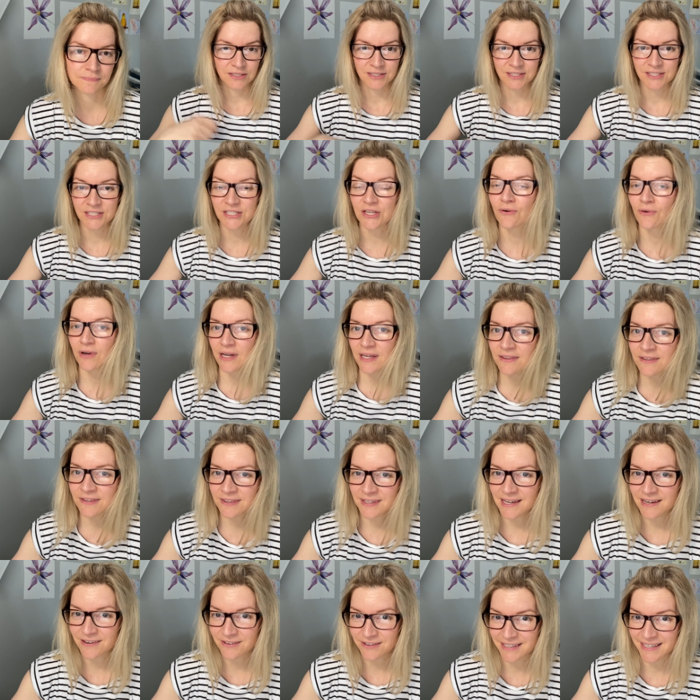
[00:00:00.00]
So in
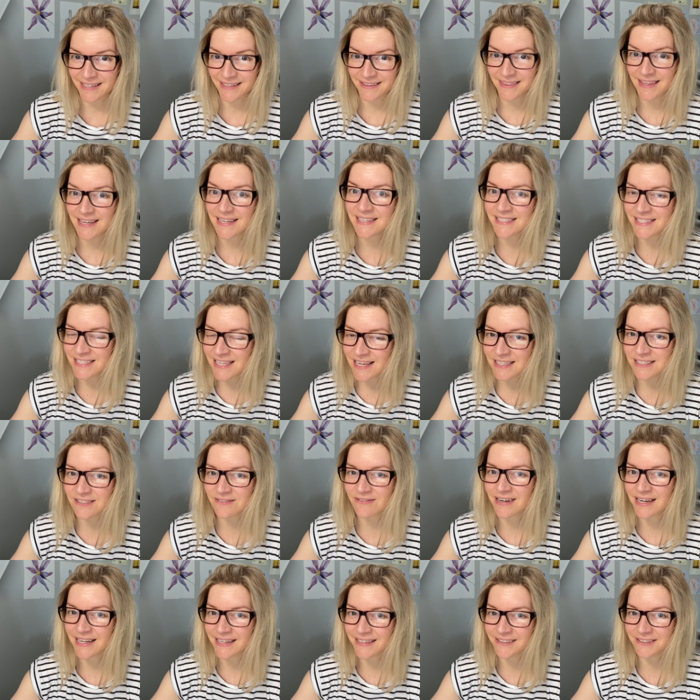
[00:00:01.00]
theory, this sounds
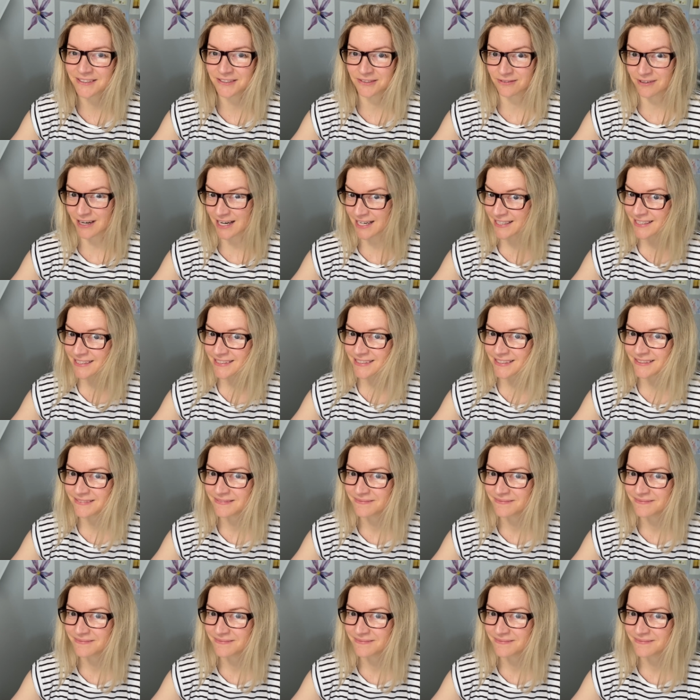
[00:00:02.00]
really good, right?